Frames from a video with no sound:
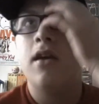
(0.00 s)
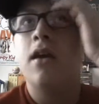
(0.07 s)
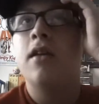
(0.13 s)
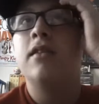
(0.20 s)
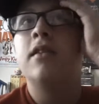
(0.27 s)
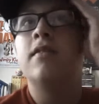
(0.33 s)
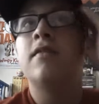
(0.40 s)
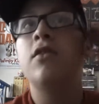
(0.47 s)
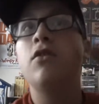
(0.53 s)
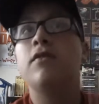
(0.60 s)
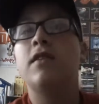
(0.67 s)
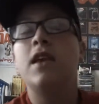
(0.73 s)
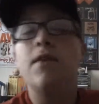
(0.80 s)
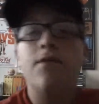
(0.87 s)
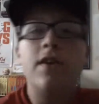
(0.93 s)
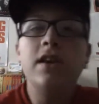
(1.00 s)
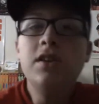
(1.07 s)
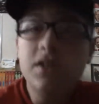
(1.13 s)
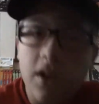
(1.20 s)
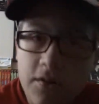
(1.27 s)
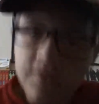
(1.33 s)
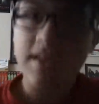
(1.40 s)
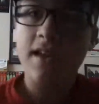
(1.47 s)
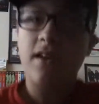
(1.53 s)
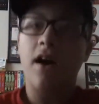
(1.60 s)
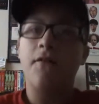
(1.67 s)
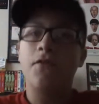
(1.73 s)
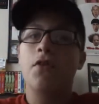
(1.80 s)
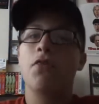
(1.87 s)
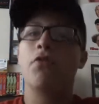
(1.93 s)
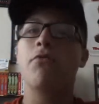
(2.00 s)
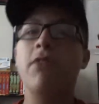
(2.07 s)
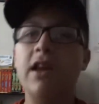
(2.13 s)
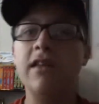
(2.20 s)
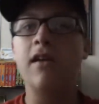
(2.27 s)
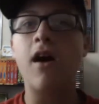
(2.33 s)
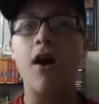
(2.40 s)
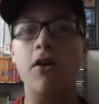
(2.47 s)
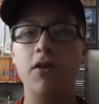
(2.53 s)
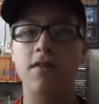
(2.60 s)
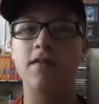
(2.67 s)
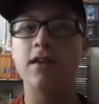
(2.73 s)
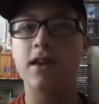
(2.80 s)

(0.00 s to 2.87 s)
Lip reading: these two TV shows they got for $3